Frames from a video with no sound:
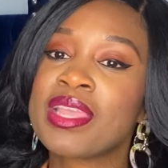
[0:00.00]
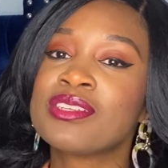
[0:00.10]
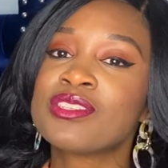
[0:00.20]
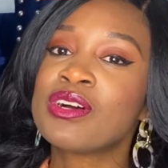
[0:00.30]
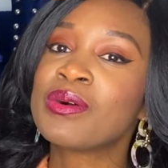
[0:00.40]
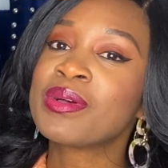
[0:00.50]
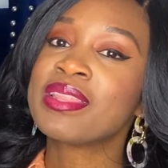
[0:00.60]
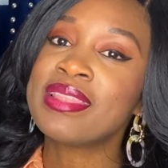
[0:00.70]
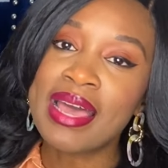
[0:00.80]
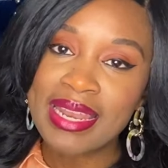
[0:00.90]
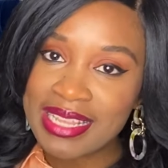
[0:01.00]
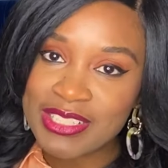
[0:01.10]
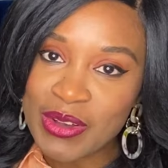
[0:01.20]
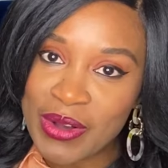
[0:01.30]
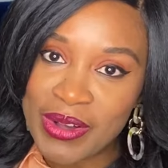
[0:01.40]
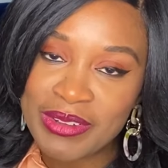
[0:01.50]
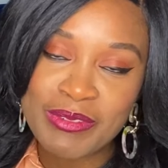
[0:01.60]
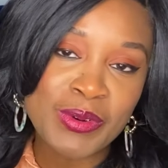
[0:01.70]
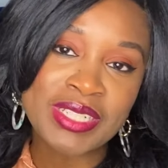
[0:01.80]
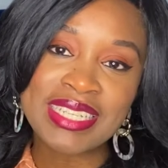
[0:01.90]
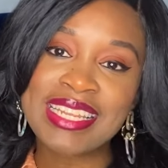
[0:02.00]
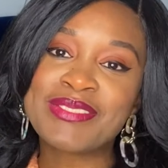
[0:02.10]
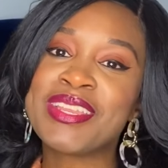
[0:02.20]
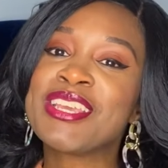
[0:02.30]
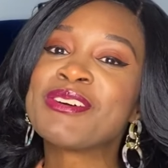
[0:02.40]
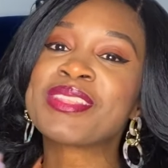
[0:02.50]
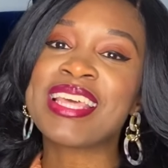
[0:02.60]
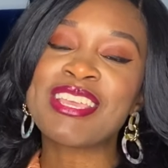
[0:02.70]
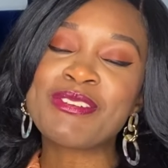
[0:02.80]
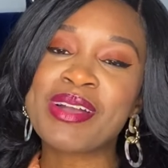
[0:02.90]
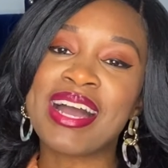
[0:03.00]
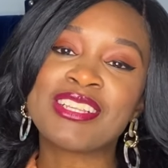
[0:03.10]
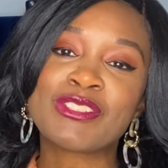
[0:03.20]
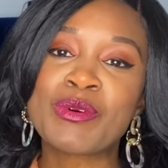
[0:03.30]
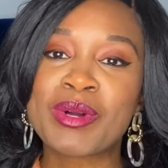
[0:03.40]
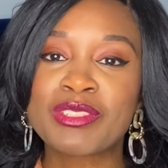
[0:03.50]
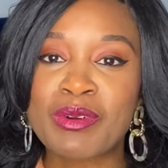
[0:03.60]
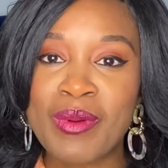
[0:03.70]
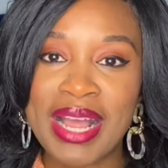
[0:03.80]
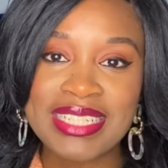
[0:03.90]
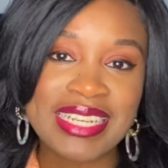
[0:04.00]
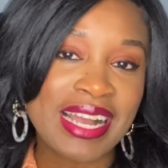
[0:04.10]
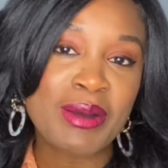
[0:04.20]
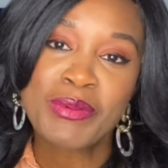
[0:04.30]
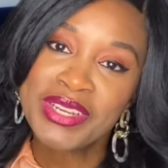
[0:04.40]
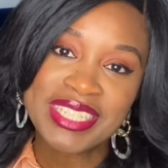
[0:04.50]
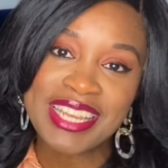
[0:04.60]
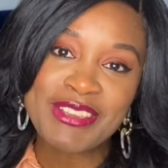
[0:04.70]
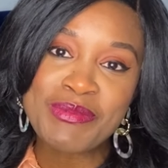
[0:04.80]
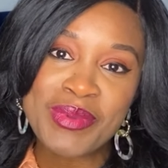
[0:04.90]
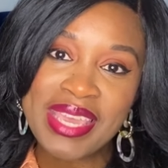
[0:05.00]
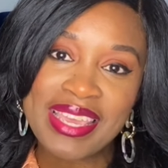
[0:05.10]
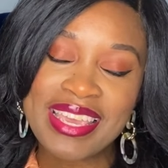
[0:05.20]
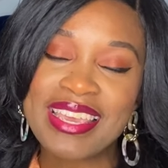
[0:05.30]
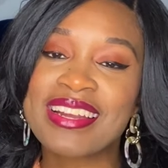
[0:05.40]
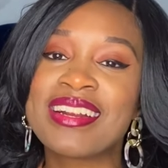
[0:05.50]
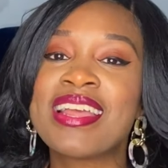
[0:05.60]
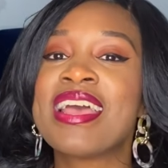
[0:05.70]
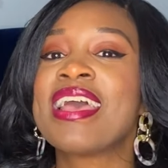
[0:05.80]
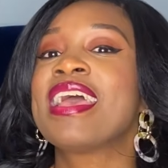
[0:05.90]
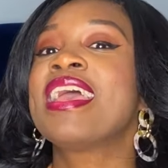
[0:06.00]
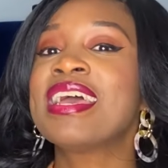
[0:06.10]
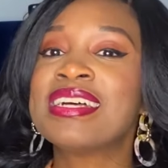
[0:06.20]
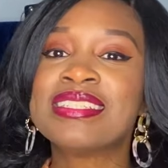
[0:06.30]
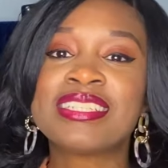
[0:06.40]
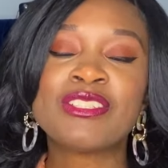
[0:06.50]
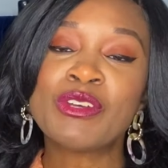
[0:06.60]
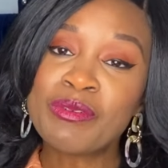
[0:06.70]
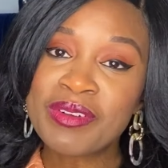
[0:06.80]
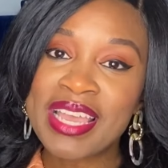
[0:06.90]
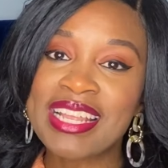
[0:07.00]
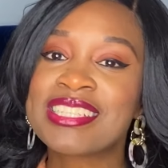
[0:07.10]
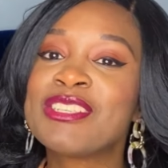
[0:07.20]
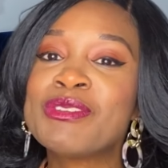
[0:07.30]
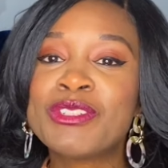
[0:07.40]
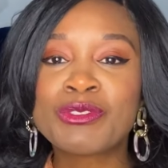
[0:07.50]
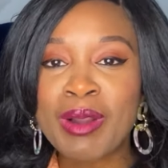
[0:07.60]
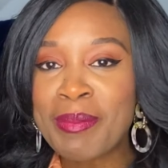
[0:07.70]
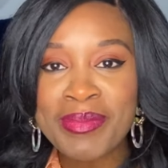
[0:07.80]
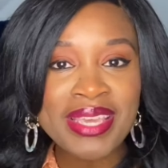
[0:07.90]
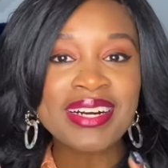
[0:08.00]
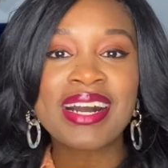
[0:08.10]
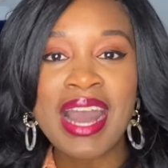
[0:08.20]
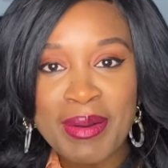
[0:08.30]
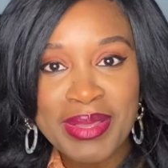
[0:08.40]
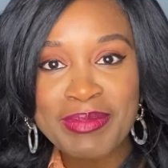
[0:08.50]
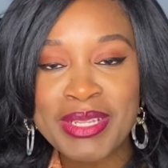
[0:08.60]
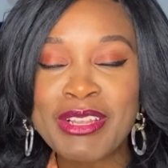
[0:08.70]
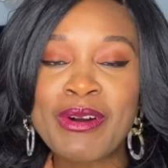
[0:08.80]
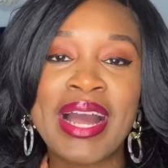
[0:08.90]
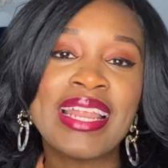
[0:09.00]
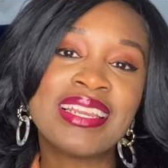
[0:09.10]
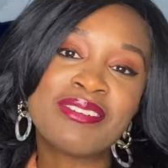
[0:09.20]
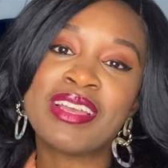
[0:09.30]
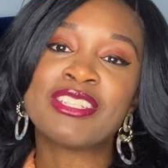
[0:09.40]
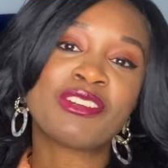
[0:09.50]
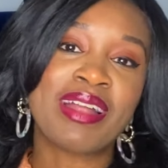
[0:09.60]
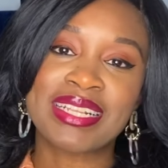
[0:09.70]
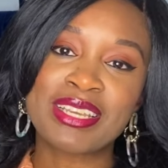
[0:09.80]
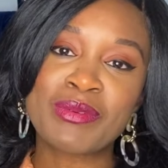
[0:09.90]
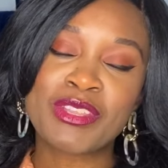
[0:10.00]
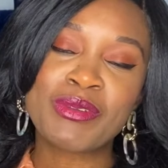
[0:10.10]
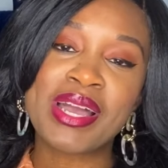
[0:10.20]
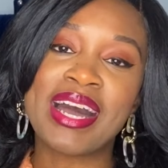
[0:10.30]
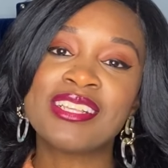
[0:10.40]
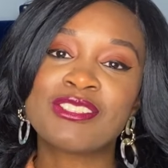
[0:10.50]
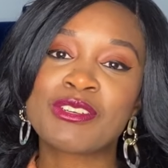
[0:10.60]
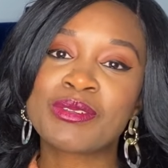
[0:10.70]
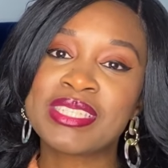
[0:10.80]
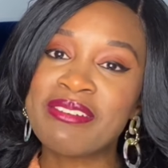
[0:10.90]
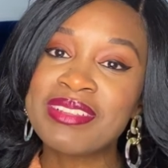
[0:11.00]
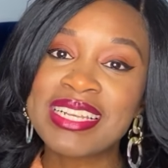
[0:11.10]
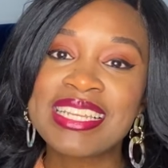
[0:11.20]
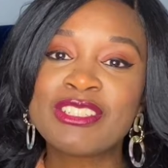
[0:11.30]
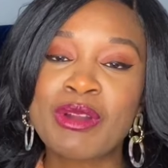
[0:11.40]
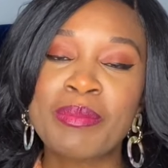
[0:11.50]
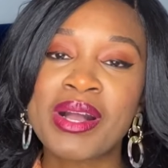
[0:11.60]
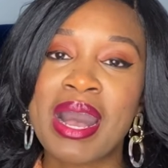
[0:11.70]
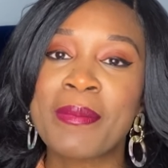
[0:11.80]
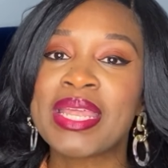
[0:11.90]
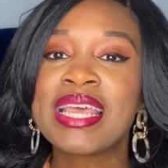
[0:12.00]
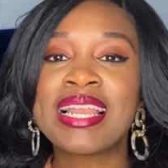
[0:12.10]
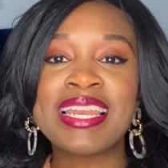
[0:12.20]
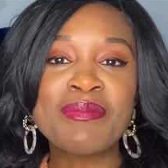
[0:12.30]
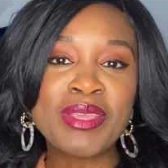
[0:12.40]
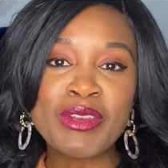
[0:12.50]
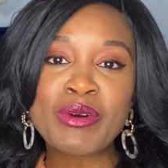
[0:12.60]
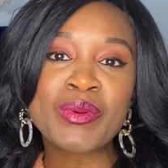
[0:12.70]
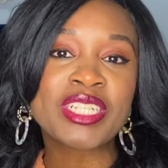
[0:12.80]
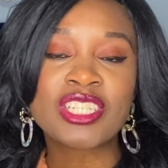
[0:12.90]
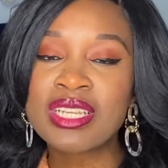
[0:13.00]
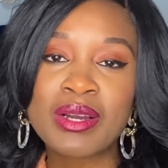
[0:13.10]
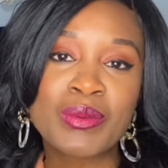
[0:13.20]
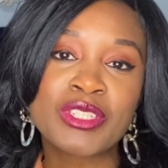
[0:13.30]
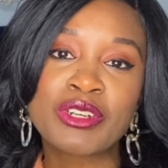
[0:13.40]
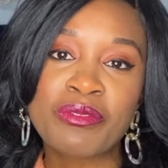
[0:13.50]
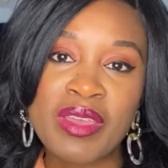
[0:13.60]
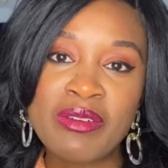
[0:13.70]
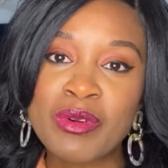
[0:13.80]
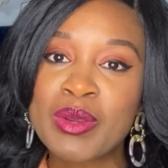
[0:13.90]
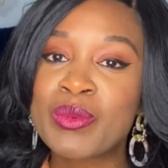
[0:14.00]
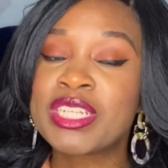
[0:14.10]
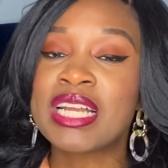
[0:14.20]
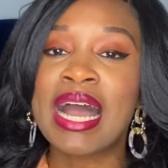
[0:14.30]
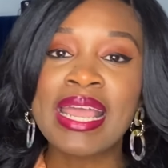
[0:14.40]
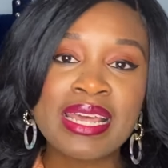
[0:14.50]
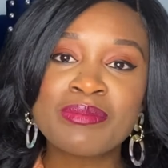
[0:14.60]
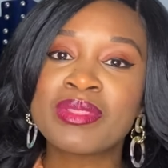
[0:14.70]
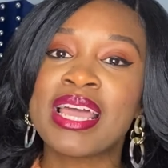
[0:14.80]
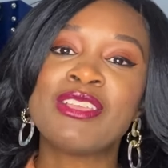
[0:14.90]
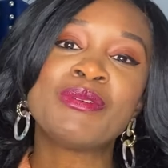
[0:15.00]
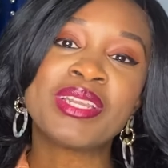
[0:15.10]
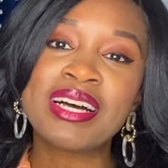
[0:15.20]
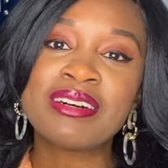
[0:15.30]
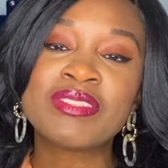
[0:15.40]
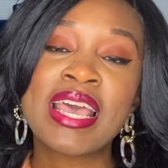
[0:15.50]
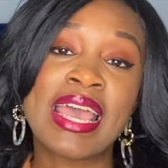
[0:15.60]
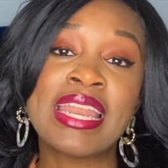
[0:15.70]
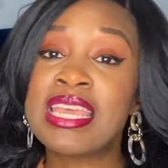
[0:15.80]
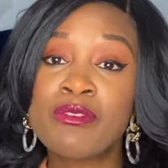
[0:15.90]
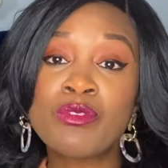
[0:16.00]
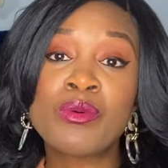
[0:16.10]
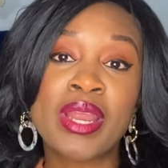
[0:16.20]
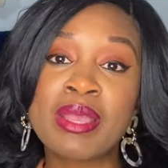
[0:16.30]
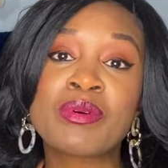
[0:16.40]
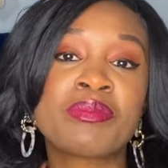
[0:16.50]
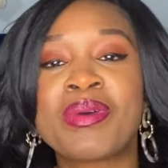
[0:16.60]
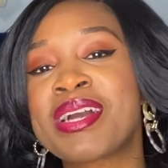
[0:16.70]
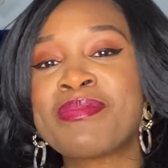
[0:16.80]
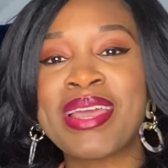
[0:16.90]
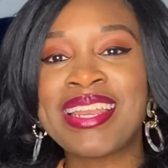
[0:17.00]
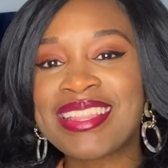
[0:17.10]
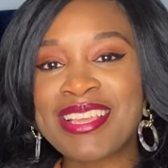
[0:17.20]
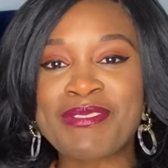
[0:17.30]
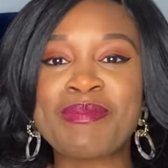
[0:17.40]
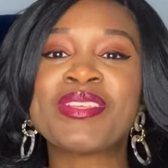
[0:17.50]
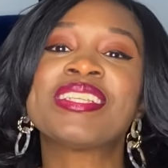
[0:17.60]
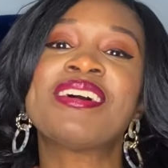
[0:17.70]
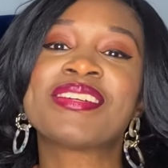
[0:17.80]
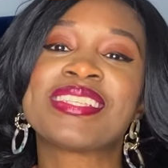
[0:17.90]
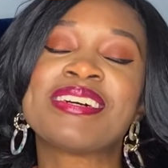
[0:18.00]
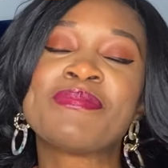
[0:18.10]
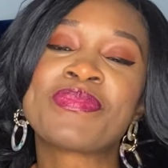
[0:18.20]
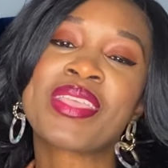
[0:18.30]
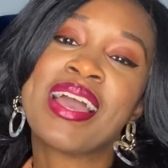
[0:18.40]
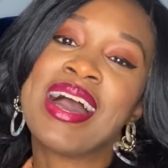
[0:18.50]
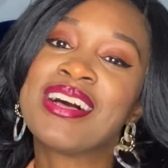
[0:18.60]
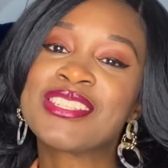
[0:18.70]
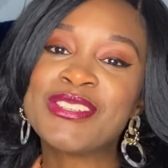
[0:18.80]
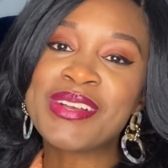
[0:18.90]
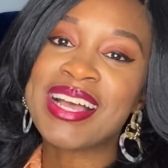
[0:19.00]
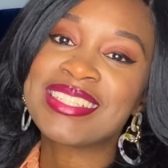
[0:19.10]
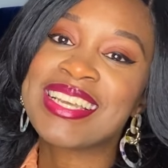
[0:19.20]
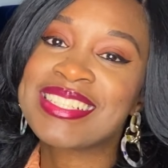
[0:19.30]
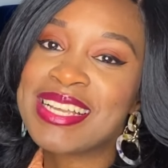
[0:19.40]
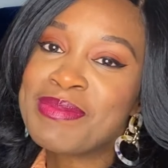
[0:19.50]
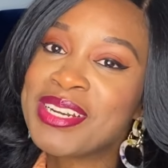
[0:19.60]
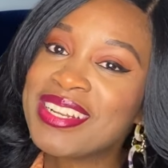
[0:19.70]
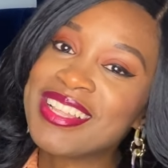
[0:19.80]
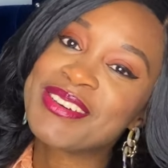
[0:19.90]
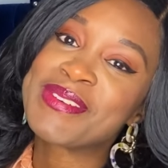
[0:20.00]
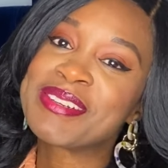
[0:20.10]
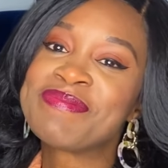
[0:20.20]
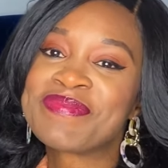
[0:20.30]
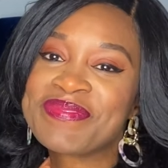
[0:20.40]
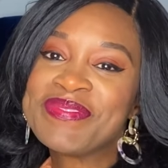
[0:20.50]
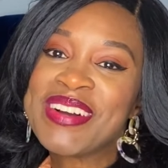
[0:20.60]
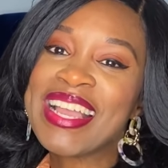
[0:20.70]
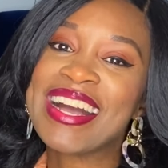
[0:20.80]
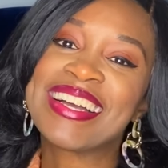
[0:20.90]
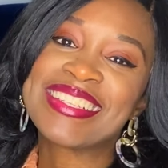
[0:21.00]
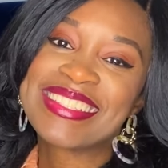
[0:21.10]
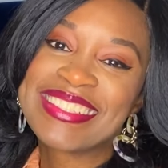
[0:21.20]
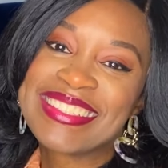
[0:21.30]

So that is all for today's video. Thank you guys so much for watching. I appreciate you being here. And don't forget to drop me a comment below. I love interacting with you guys, so definitely drop a comment. Let me know which look was your favorite, which item that you love, and if you were able to pick up anything from the Zara sale. I'll see you guys next time on another one. Bye, guys.